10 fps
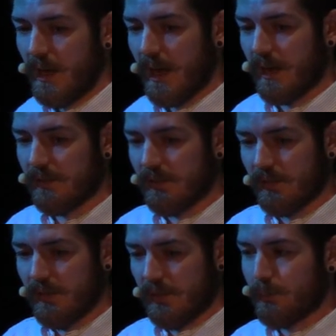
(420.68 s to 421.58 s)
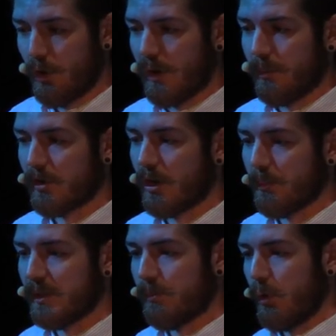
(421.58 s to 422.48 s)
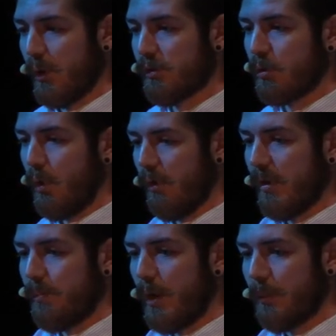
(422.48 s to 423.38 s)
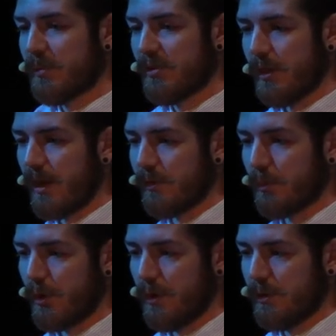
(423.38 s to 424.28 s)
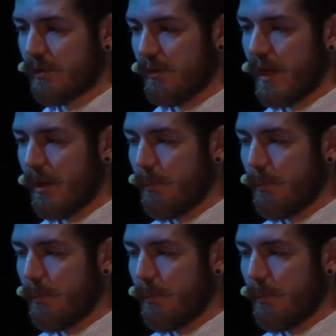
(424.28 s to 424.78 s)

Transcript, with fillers: and these programs are going to be deployed to all their POPs around the world, so their